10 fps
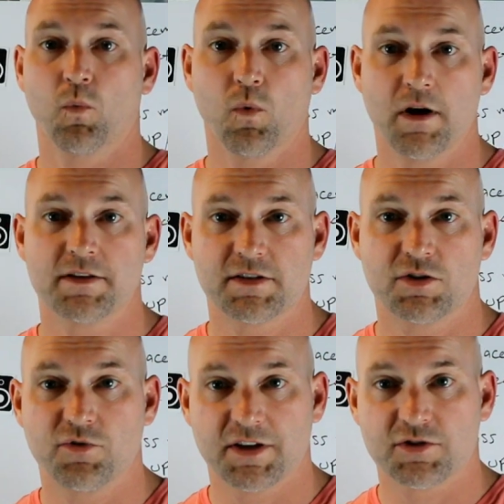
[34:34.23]
Once
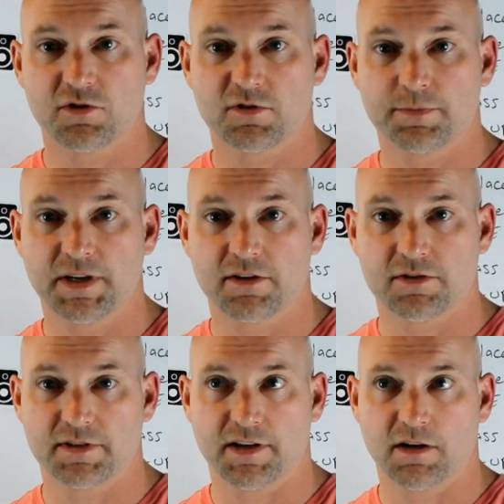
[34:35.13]
you get your speaker
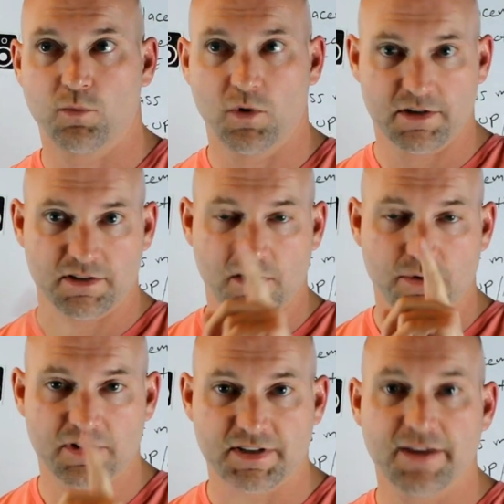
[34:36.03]
set up, once the
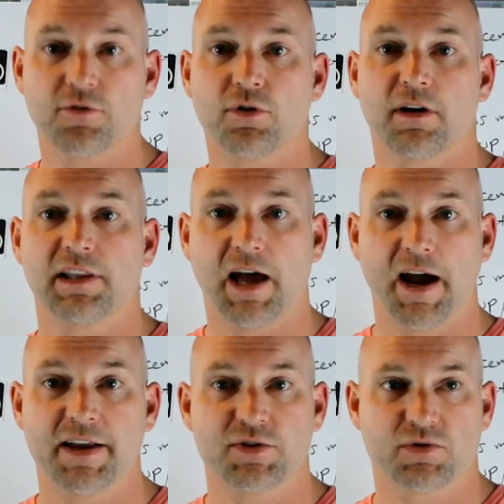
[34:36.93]
receiver
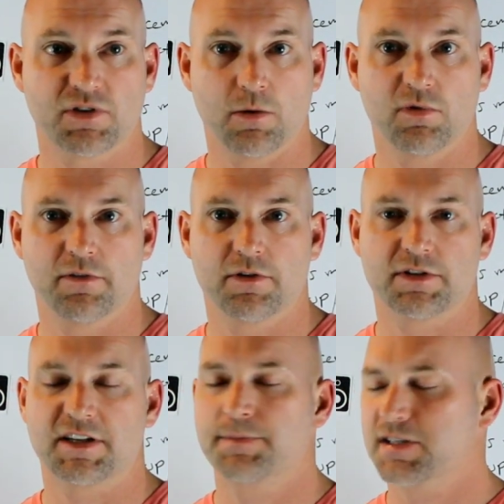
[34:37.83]
aligns your
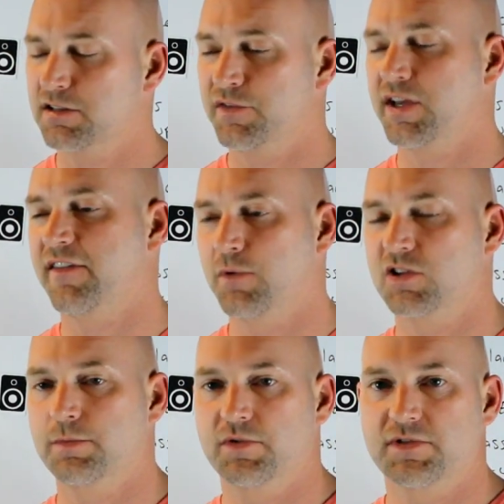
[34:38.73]
subwoofers, especially if you have
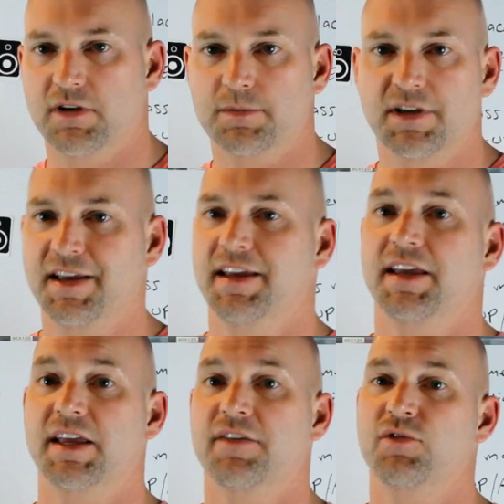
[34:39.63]
multiple subs,
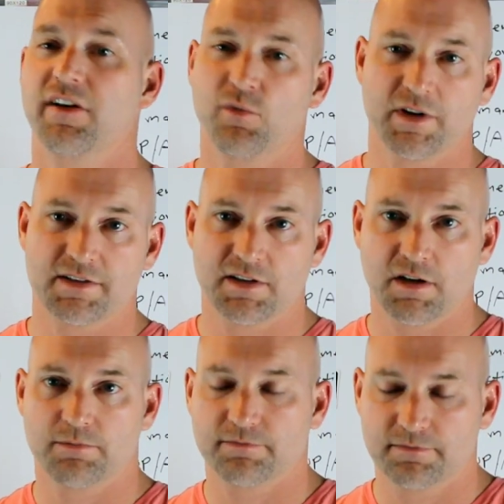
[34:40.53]
if you have one
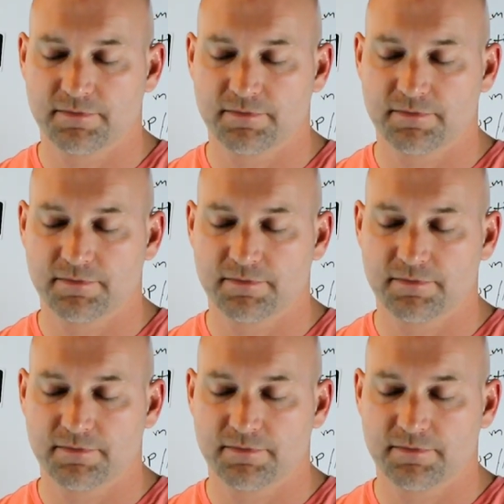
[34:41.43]
sub,